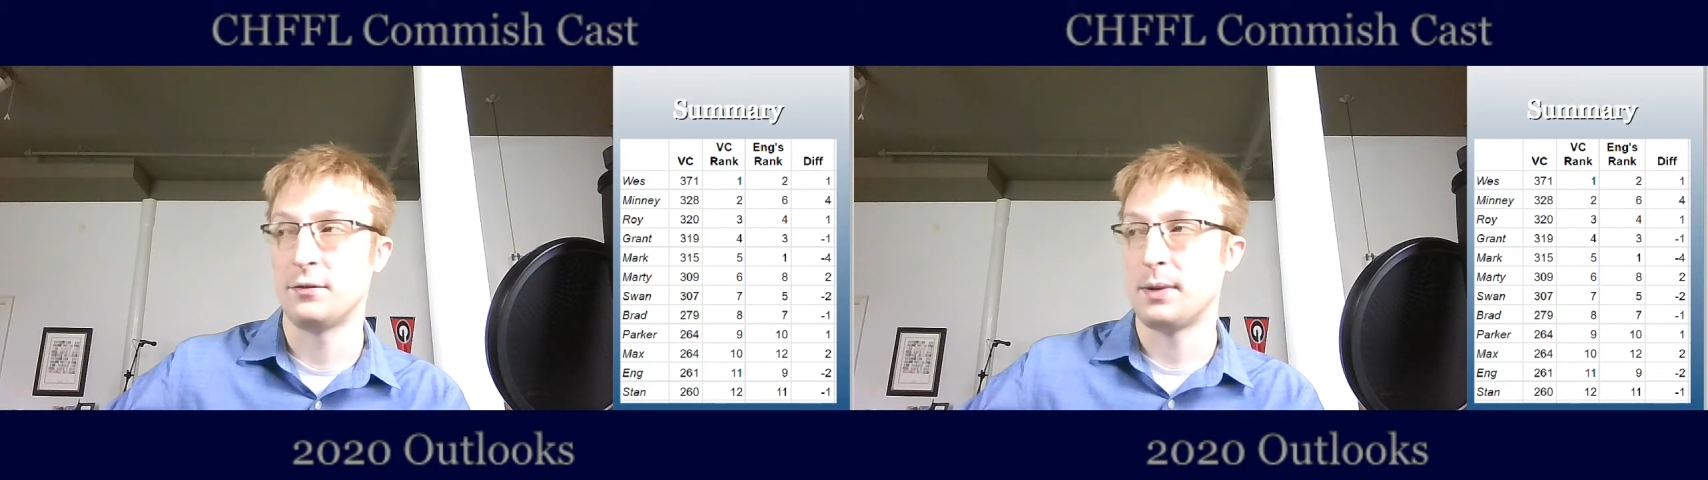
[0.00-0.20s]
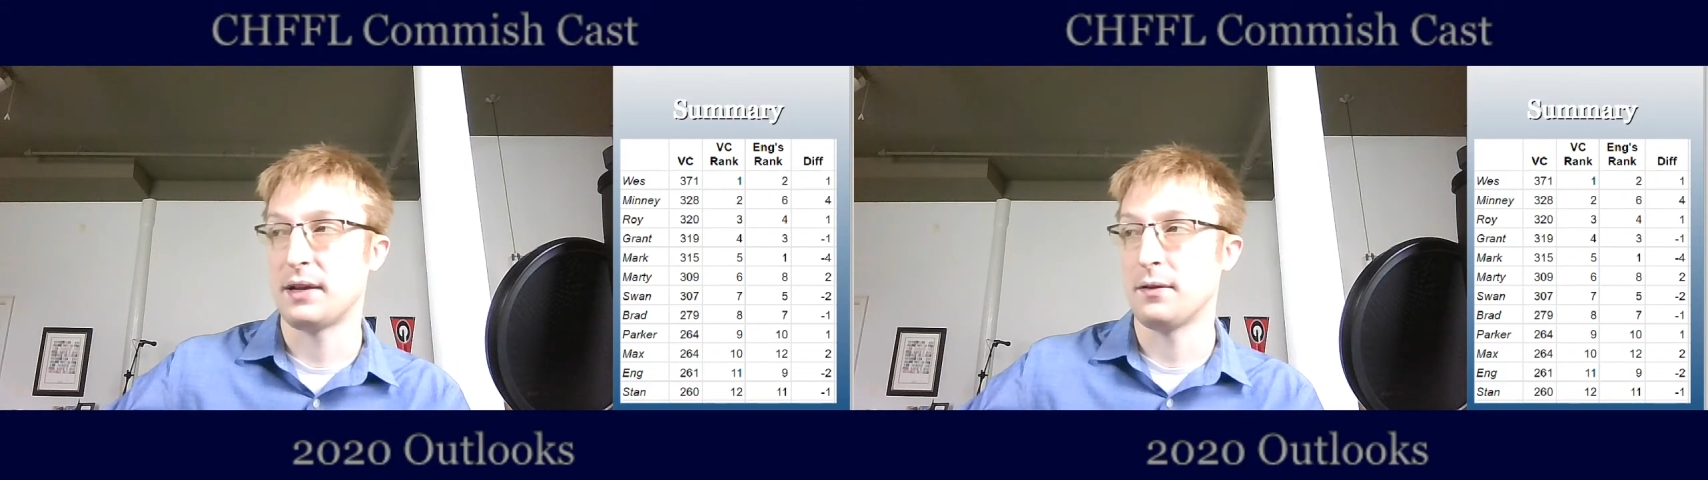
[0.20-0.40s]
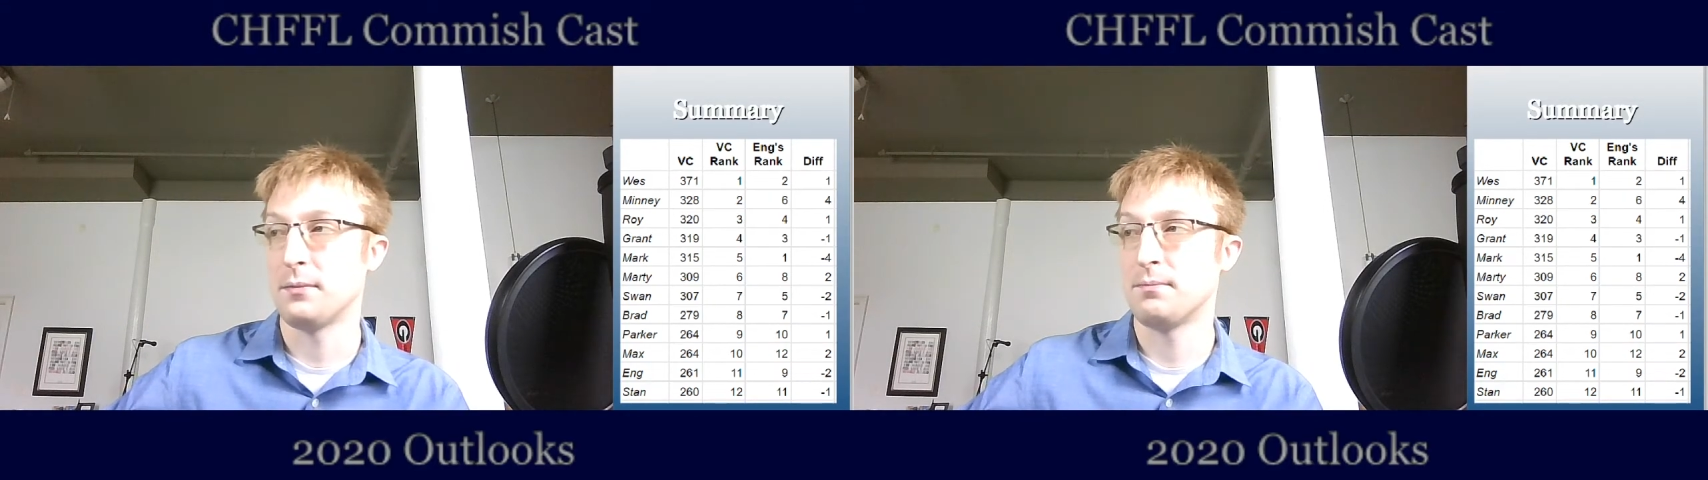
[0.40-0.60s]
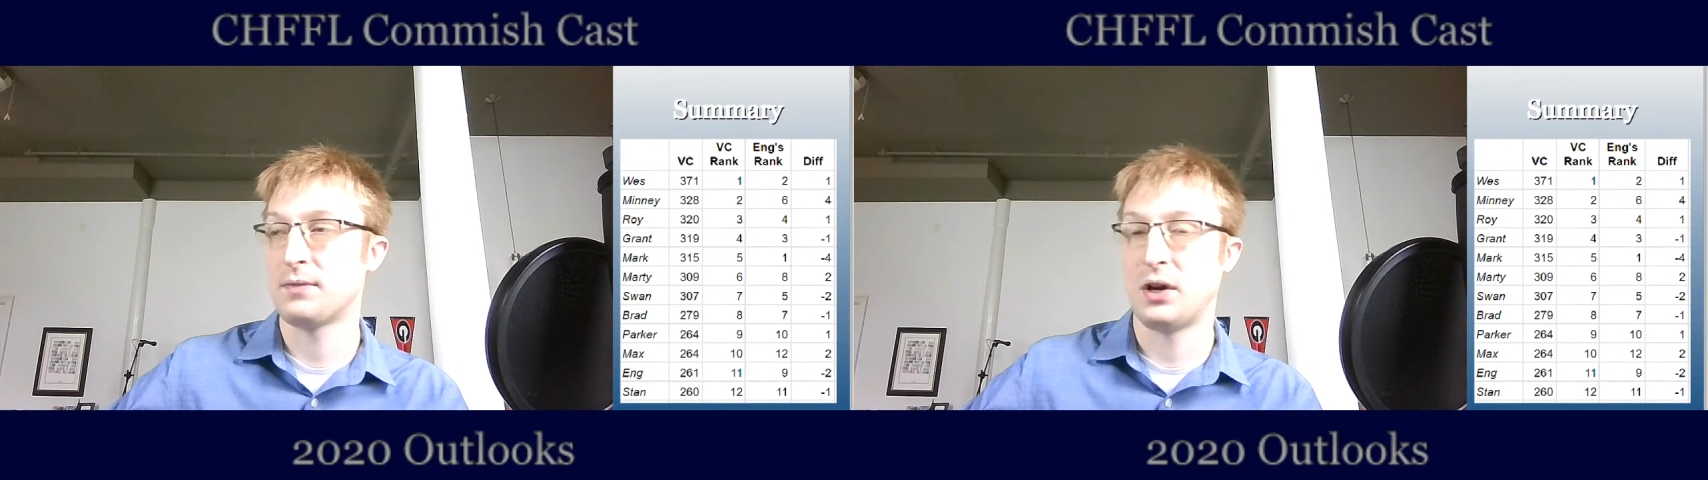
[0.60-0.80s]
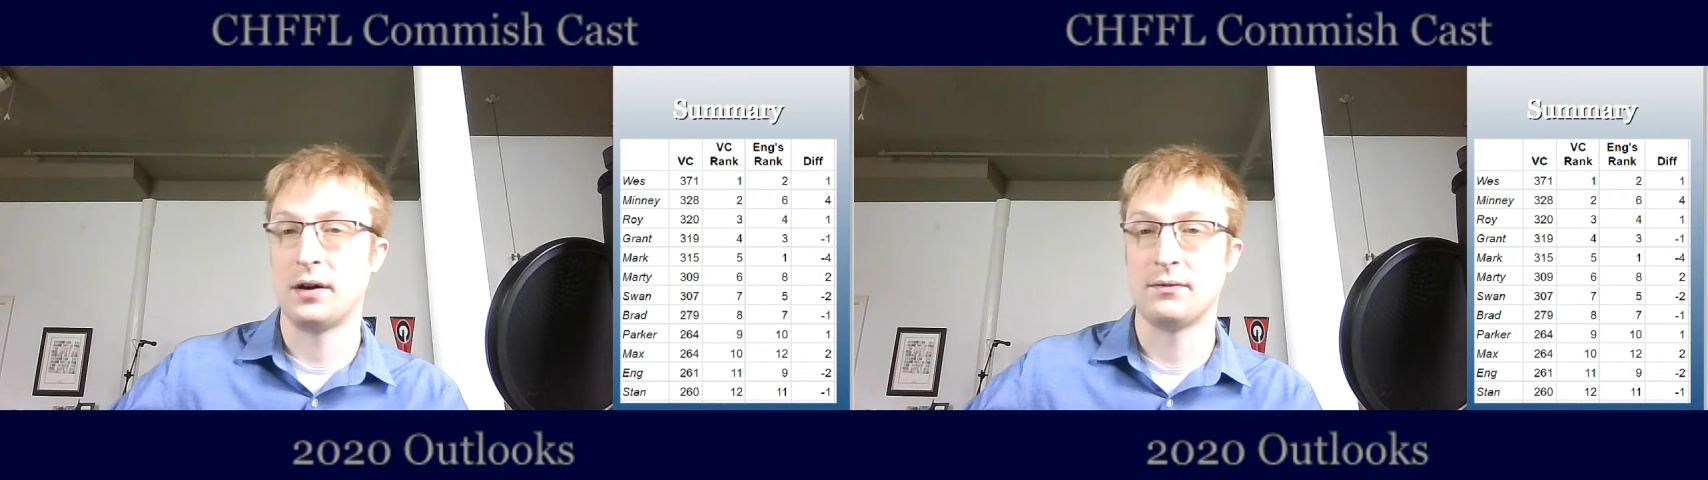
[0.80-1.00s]
picking the
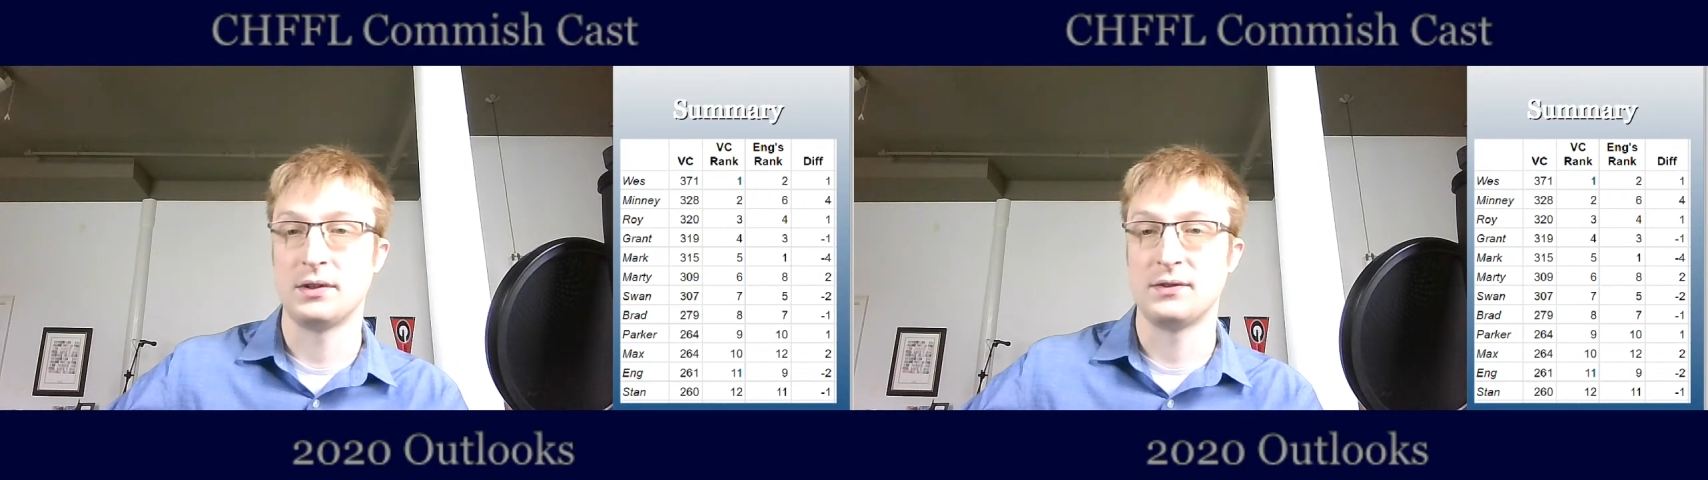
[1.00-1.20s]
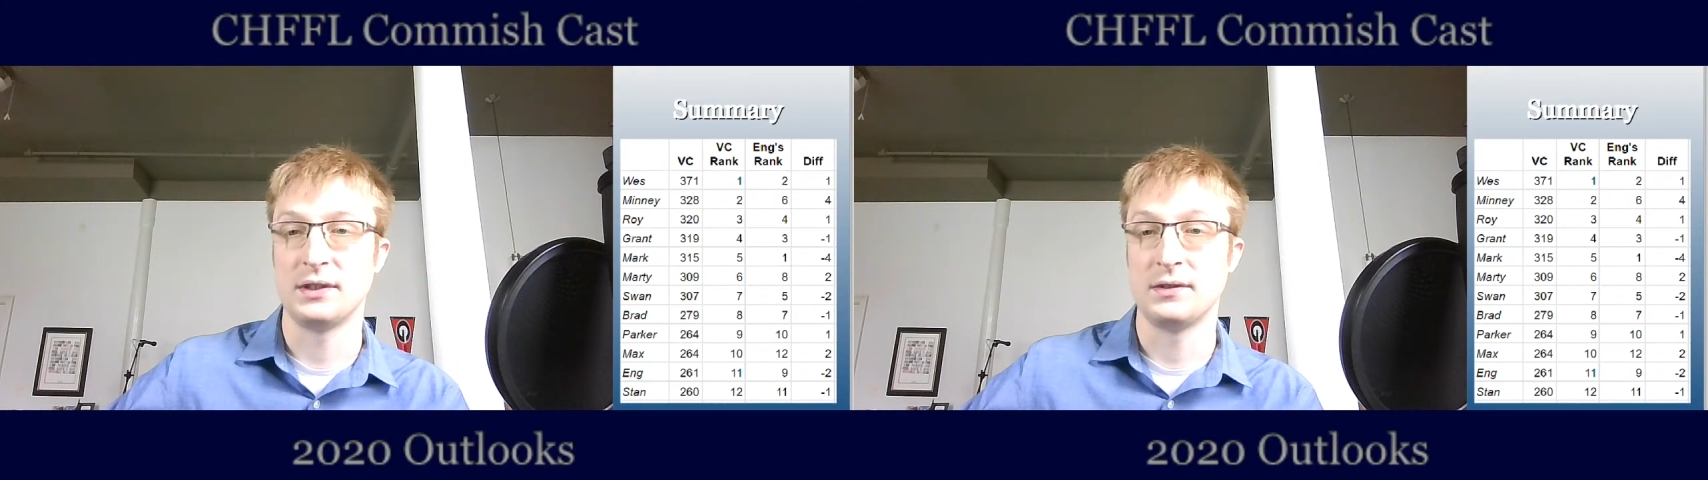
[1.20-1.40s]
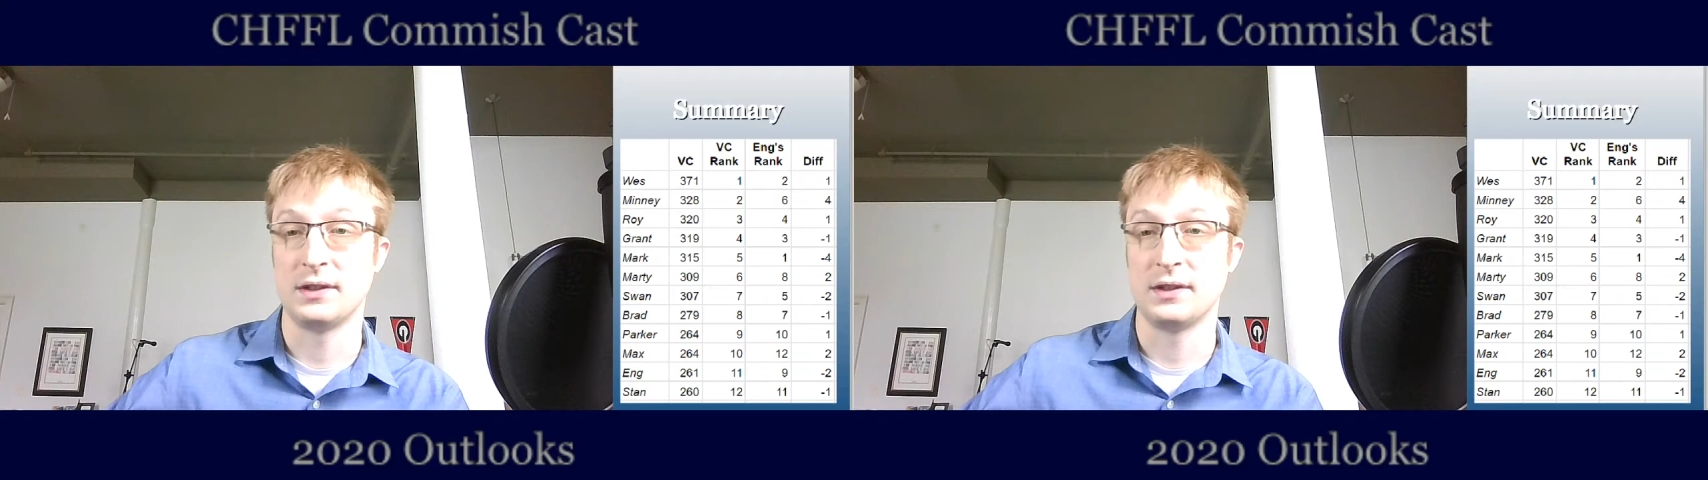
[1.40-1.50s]
conferences.